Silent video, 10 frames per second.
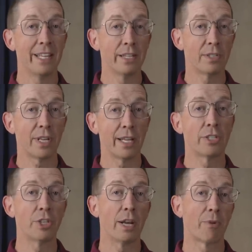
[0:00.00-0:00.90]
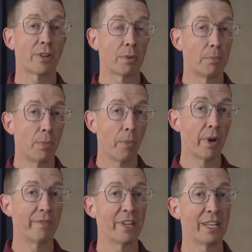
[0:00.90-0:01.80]
inside the chamber at the
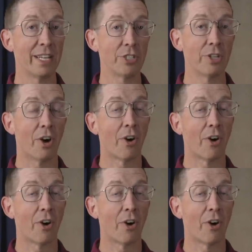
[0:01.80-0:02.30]
moment of ignition